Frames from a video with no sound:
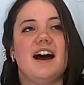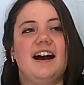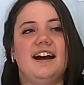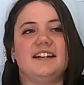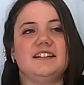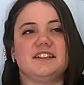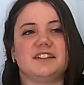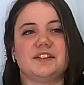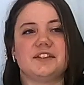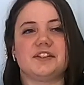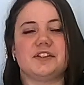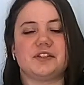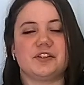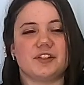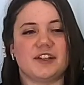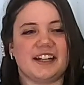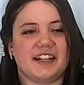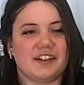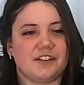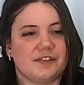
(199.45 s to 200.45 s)
I learned a
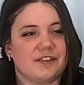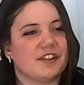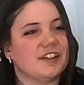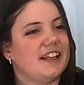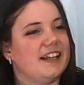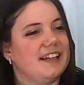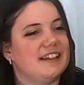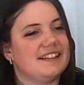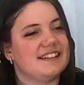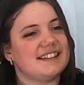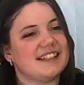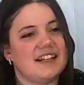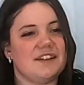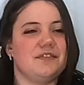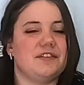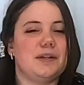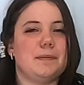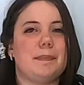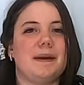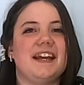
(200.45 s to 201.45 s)
trick for like
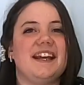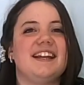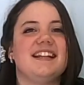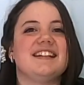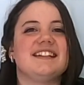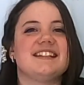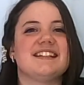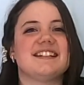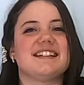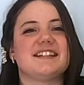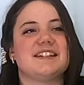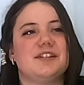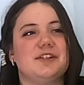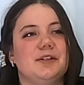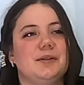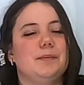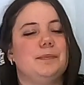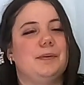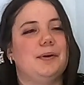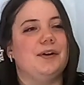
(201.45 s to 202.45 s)
safety pins
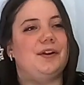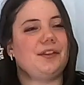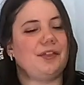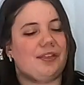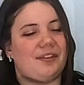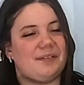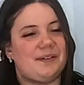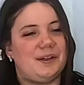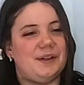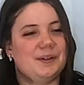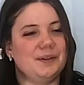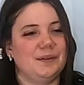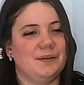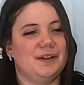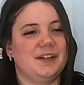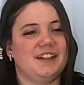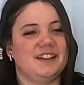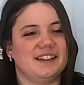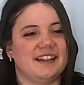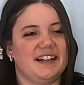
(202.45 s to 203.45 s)
to put
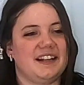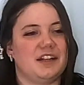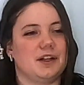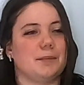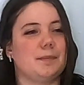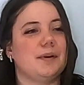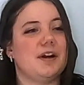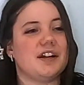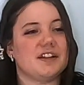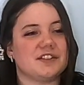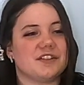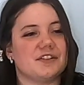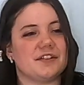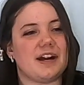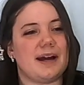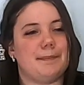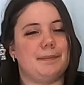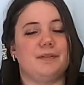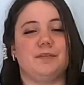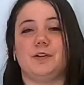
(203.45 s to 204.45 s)
through like your bra
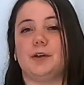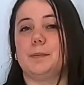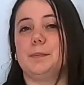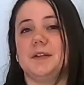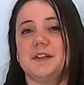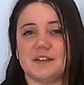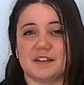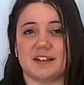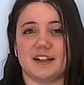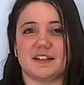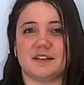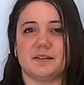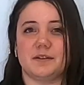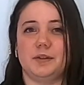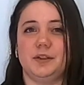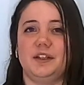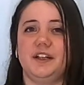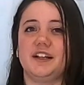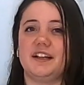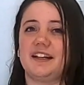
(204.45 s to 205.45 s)
strap if you're a plus size
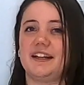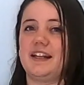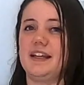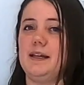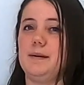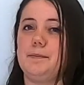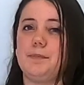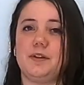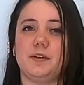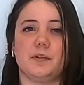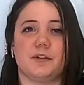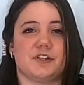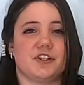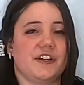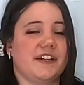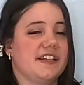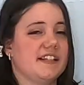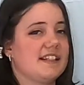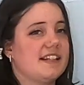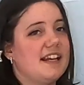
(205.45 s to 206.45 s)
Lolita to keep your
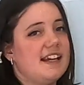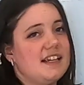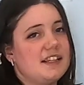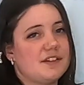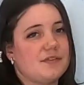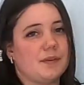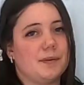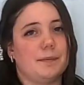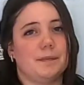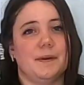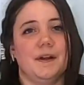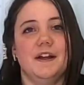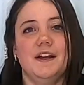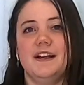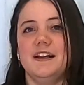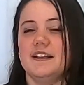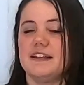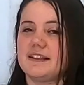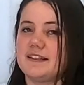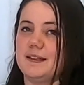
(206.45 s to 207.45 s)
JSKs from
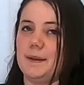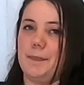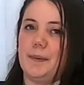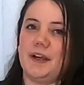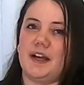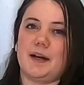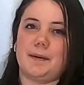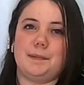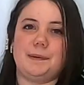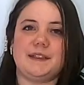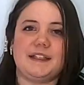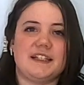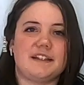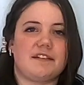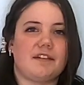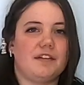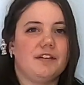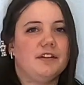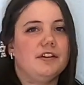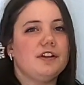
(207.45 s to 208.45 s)
slipping out of
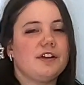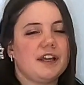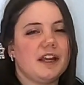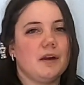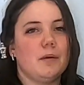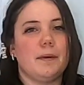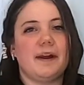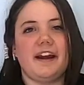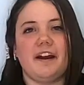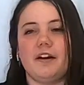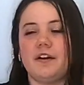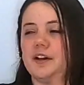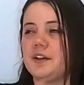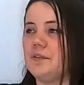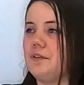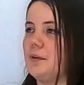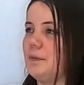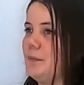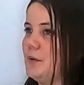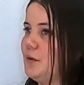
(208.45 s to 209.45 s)
place and looking weird
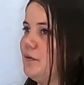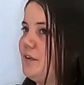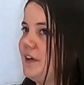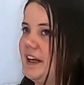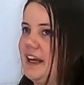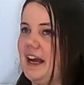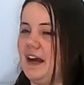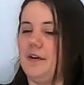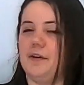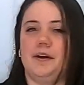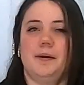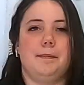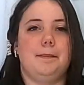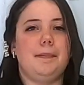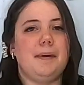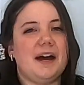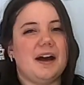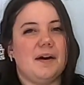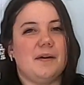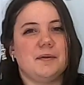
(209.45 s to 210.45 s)
if you're moving out and
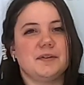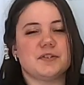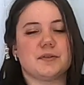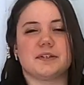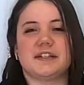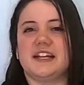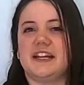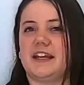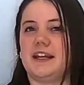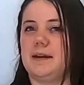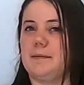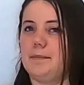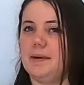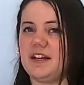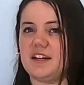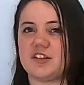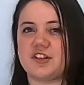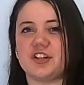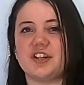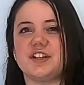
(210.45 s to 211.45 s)
about or taking
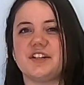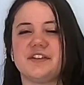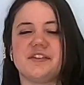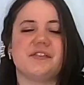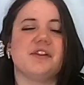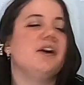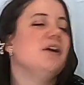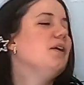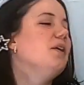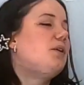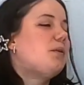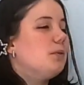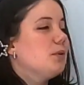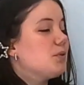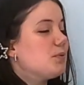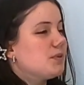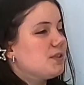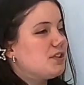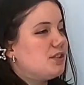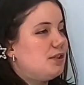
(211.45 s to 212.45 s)
pictures,
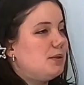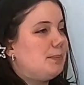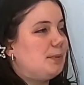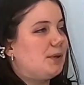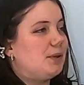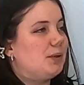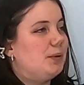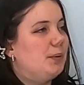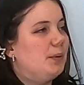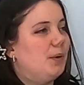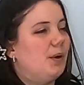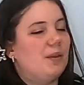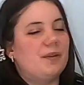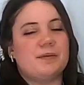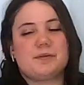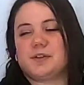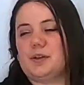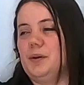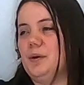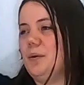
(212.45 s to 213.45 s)
which was super cool.
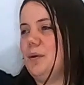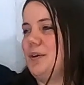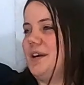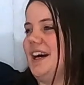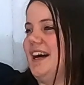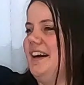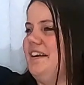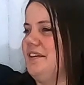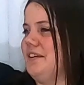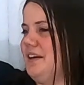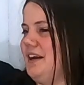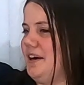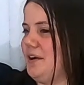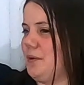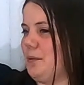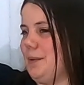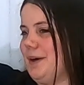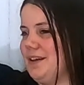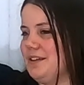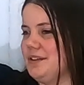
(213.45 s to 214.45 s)
There's a whole guide on how
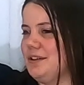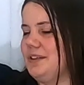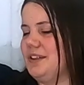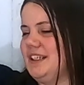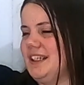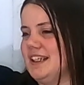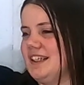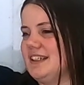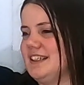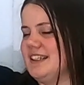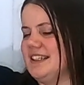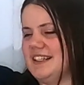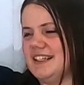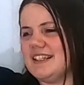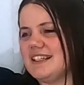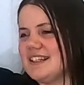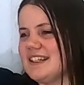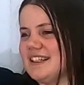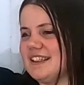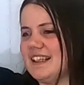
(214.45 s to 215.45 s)
to wear Lolita to
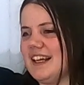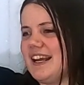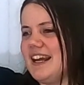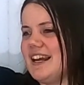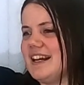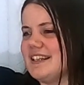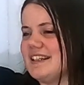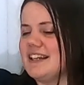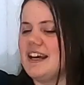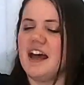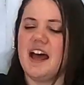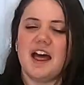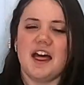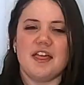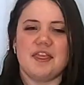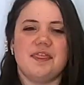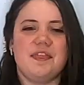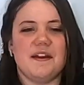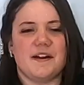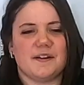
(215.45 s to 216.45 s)
Disneyland.
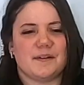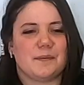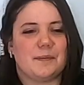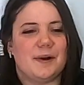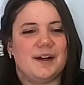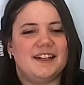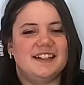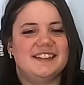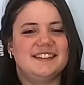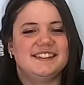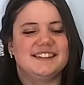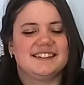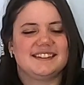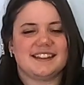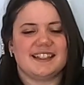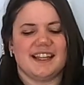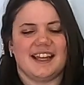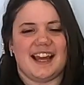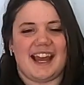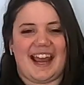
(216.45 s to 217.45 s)
There
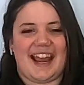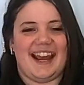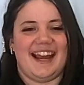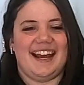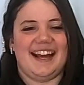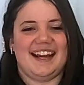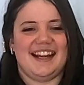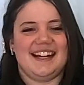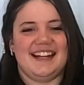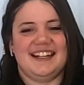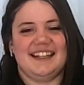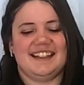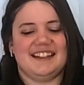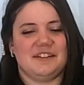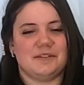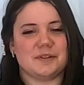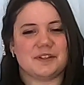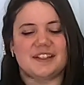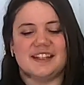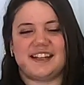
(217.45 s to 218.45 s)
was
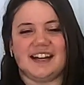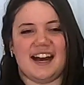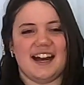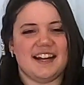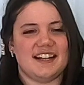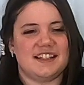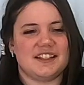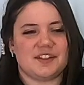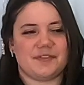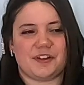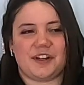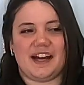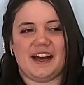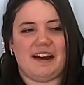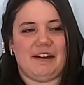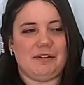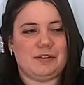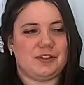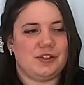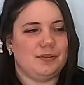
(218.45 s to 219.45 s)
guides for
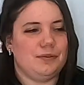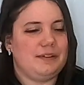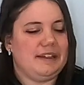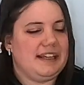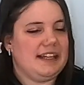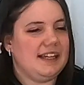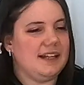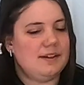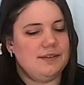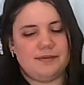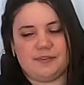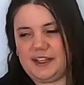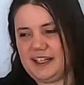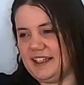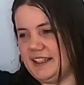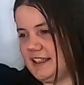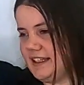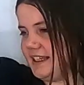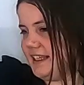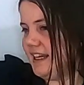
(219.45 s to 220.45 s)
how to give
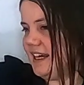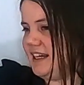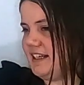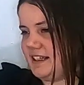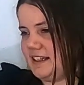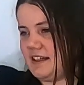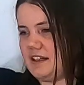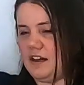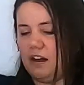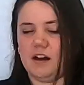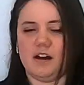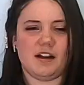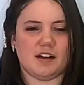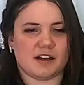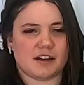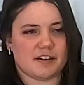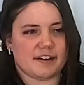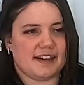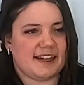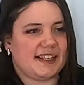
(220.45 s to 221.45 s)
and get
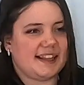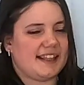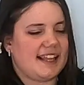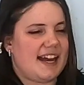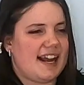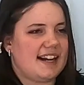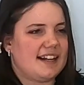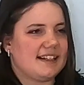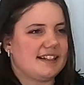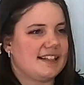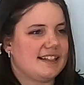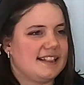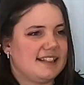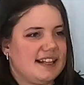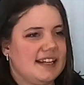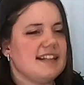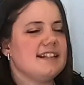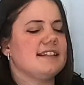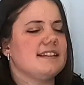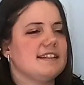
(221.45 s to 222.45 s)
concrete that
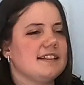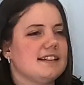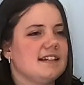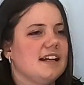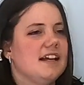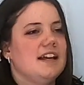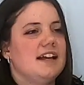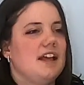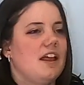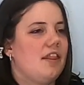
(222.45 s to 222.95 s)
exist.